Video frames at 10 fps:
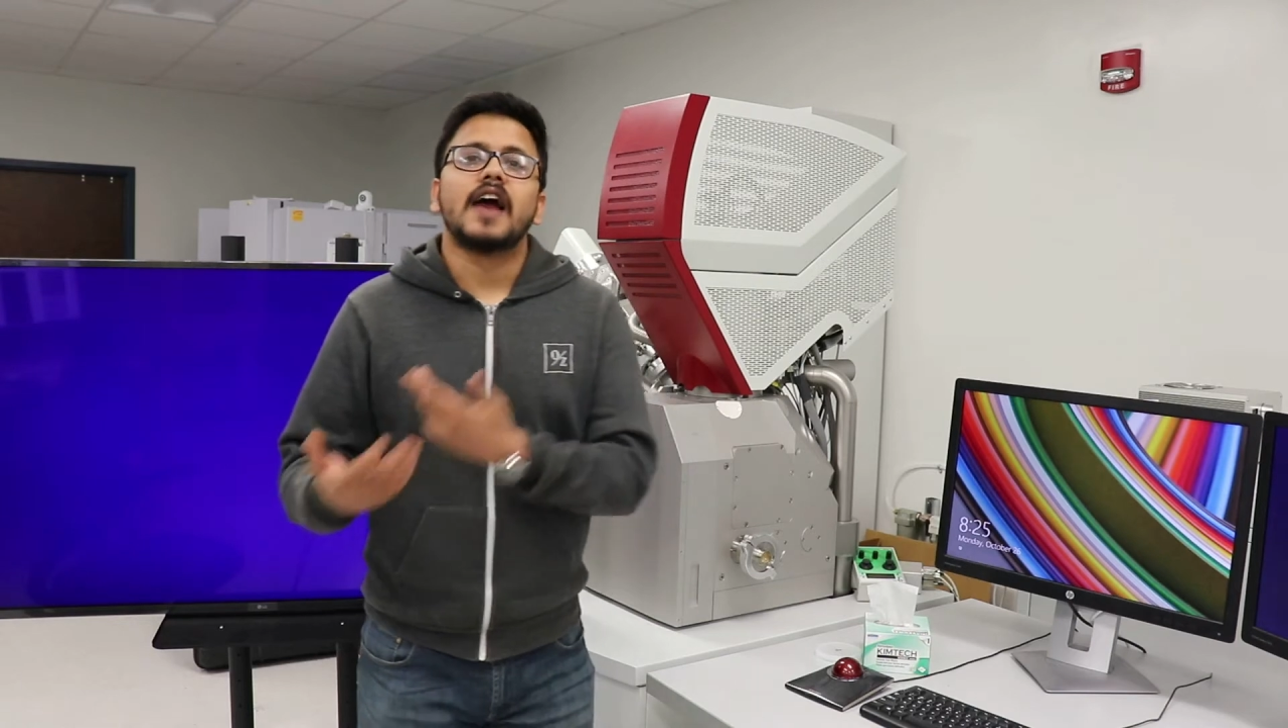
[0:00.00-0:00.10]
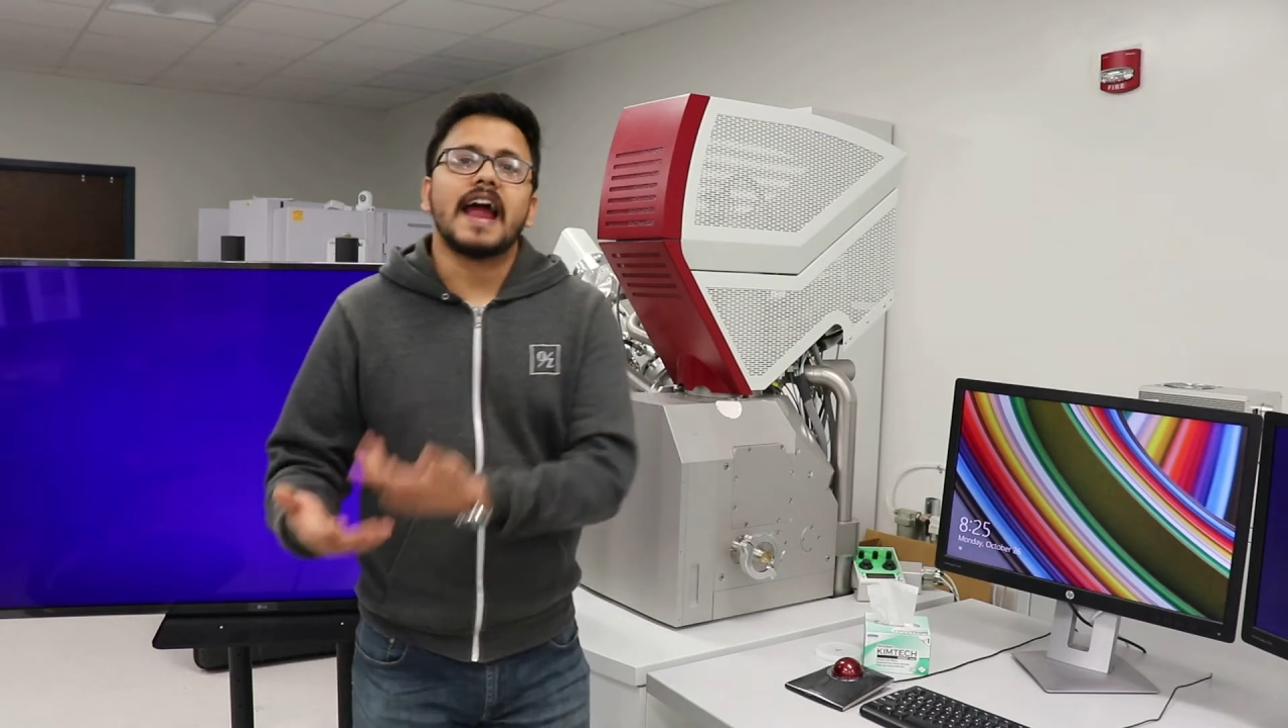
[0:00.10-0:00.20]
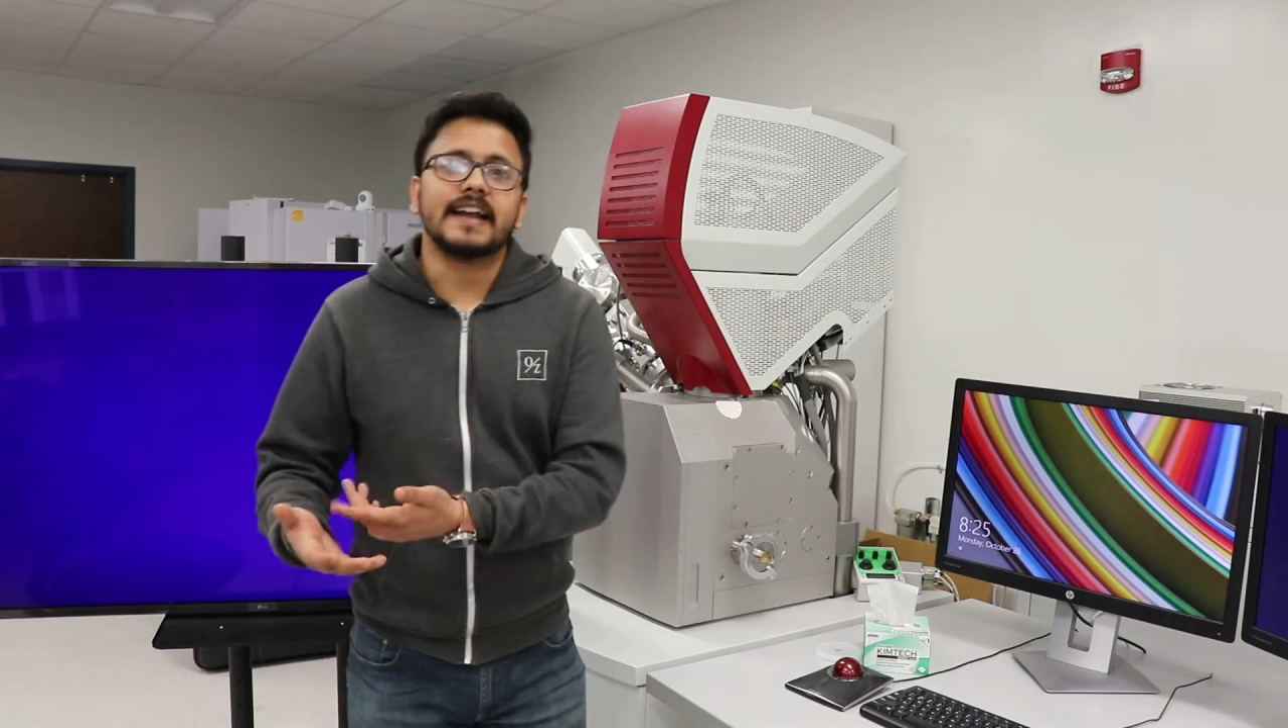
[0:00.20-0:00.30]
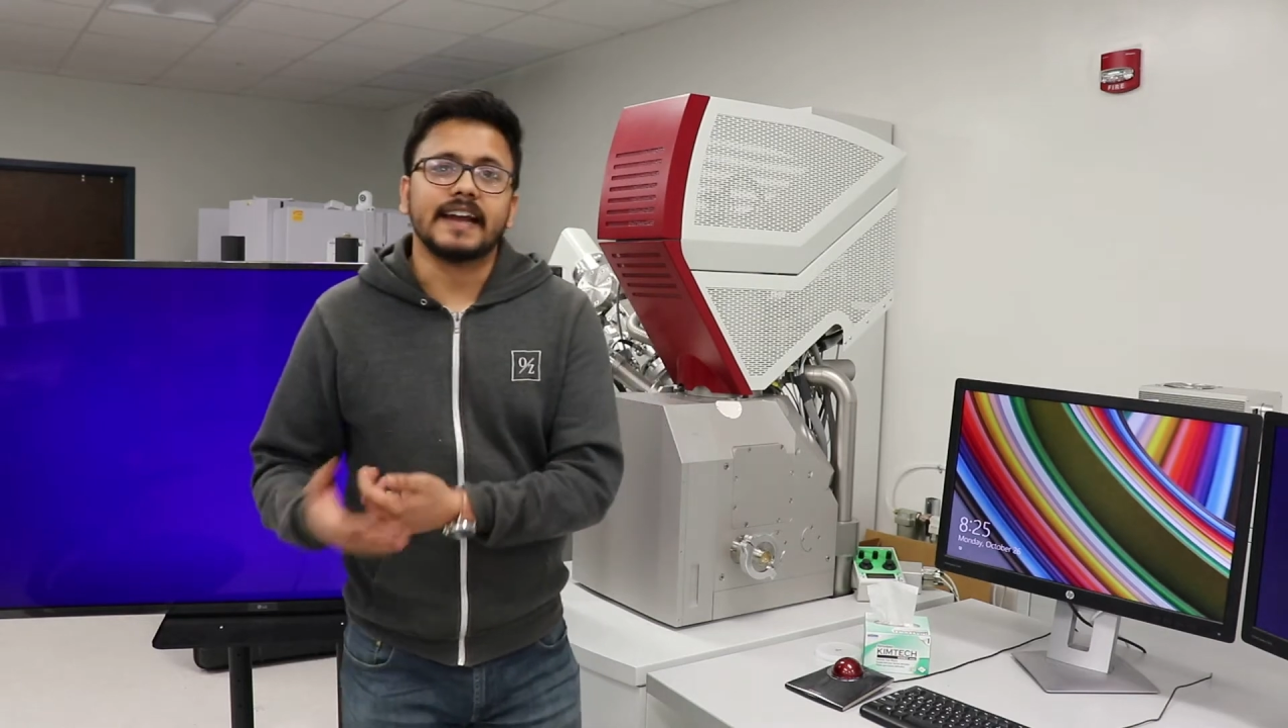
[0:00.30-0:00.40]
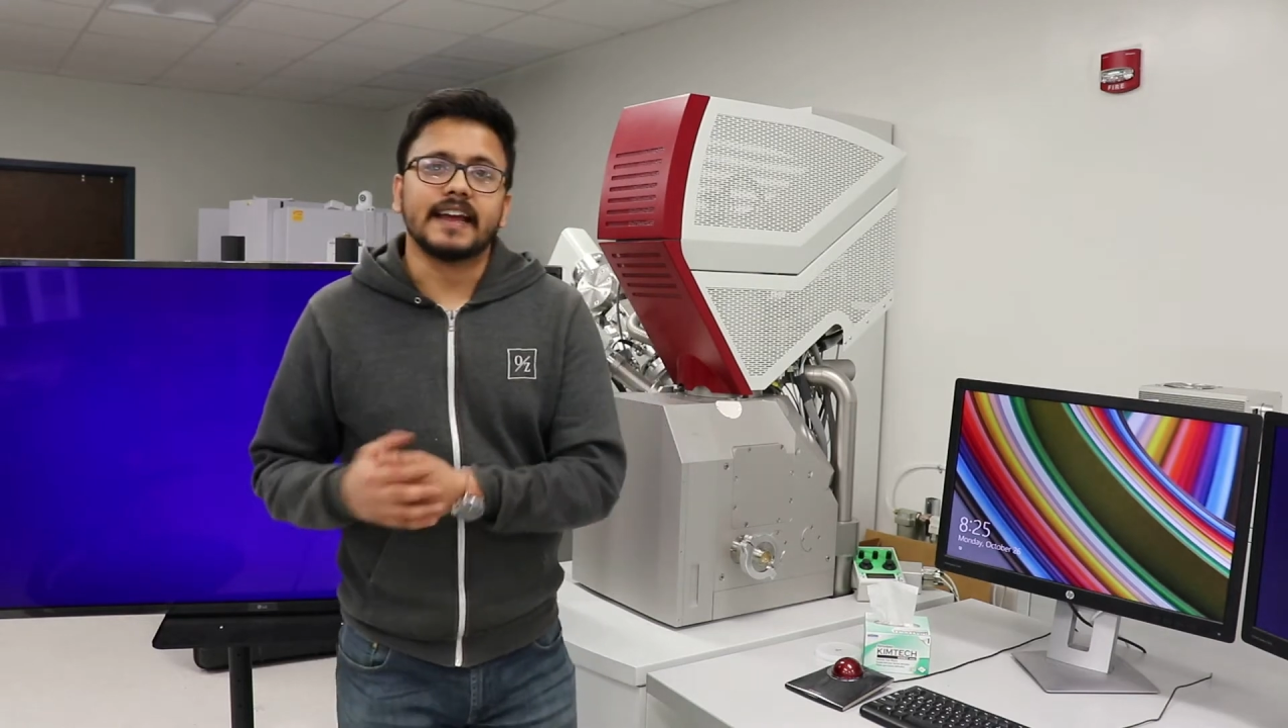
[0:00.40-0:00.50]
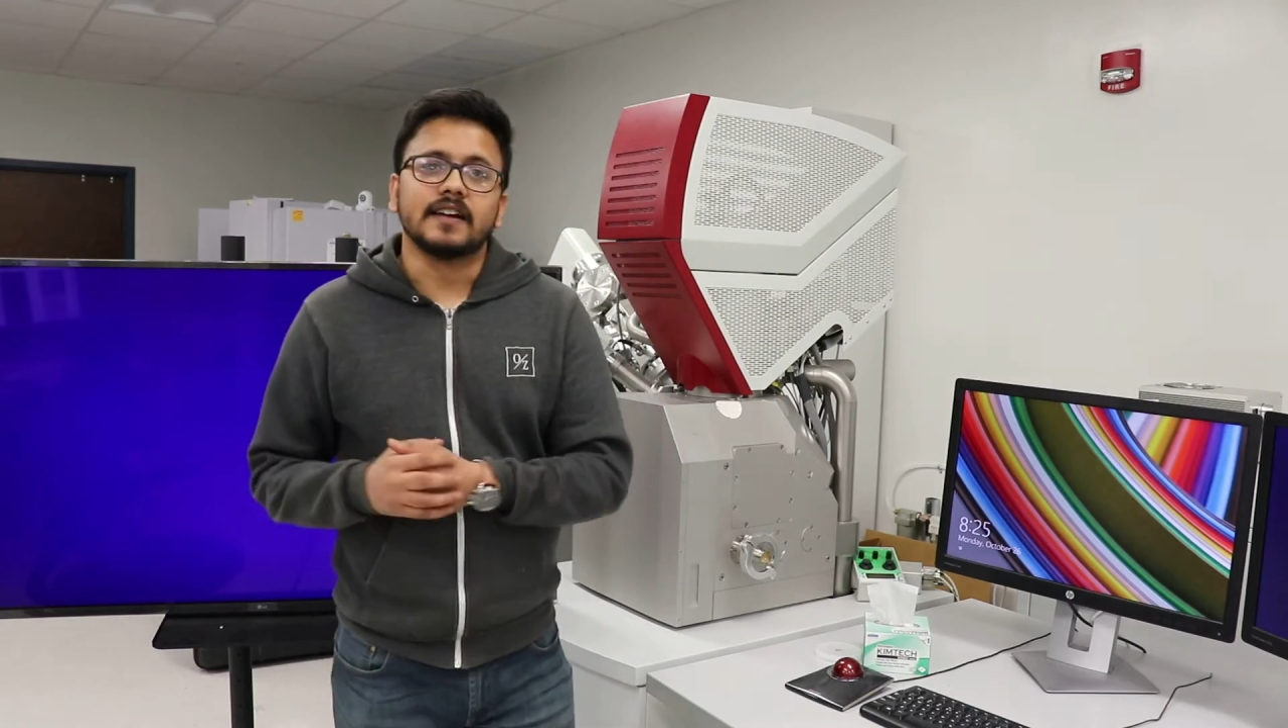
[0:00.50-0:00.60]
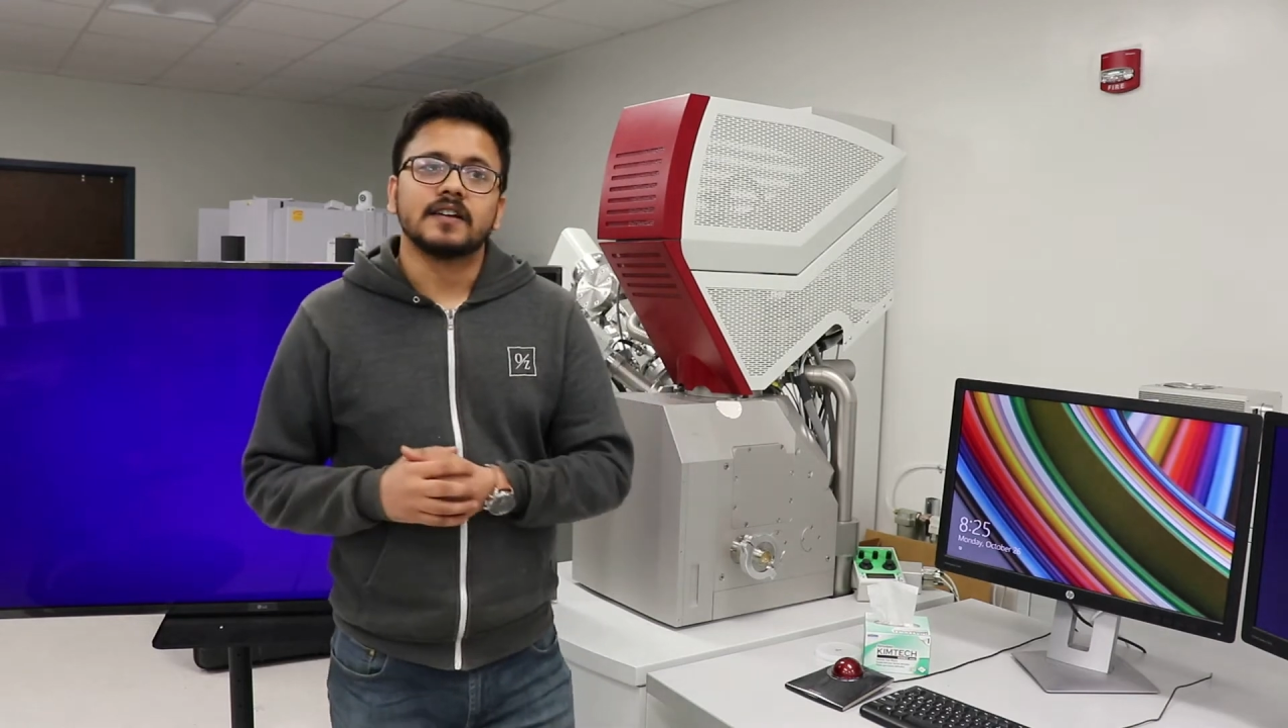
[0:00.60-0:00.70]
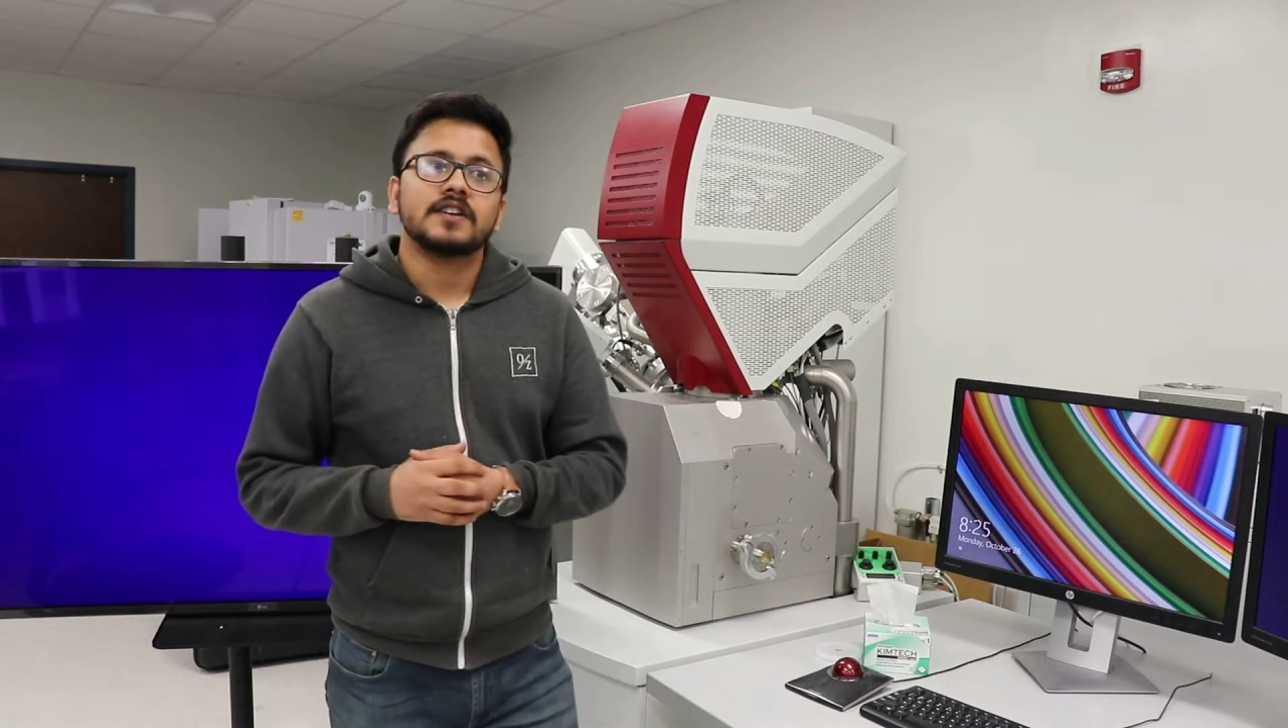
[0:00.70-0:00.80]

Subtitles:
editing.